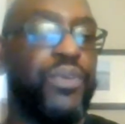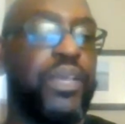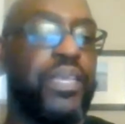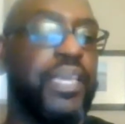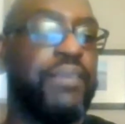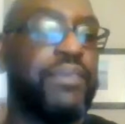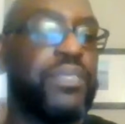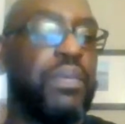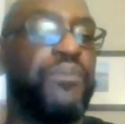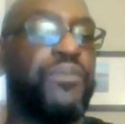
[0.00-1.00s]
give
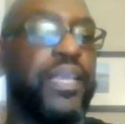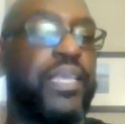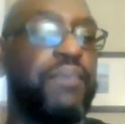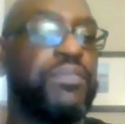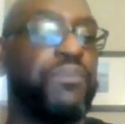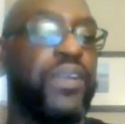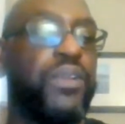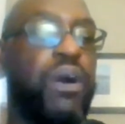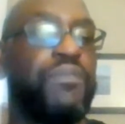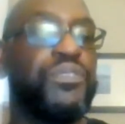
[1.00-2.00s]
some freight
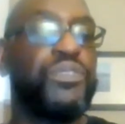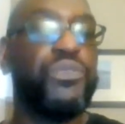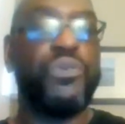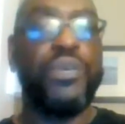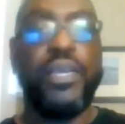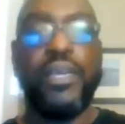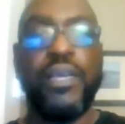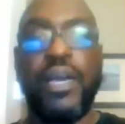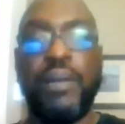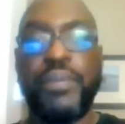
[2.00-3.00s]
off to
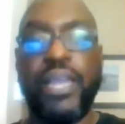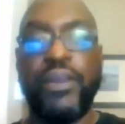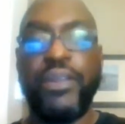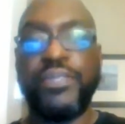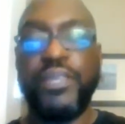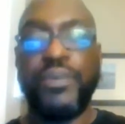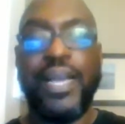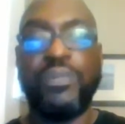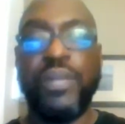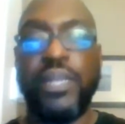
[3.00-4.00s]
carriers that you
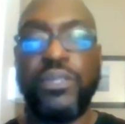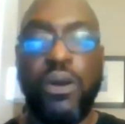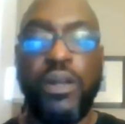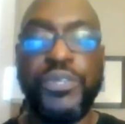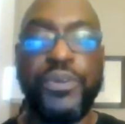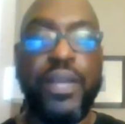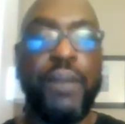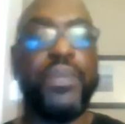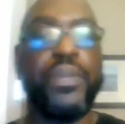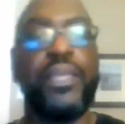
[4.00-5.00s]
contract onto your
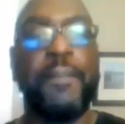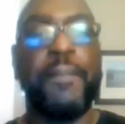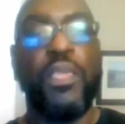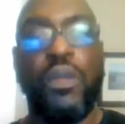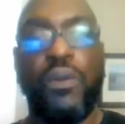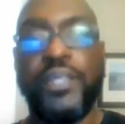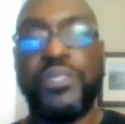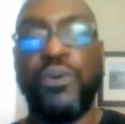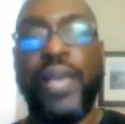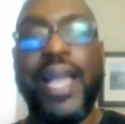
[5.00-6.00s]
company, right?
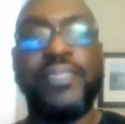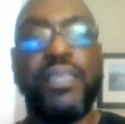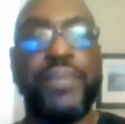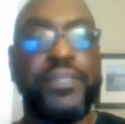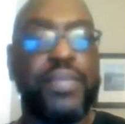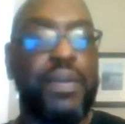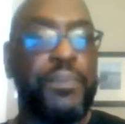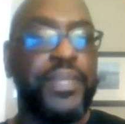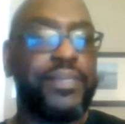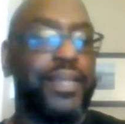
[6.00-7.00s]
So asset-based
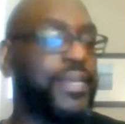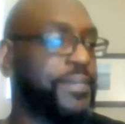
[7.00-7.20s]
companies like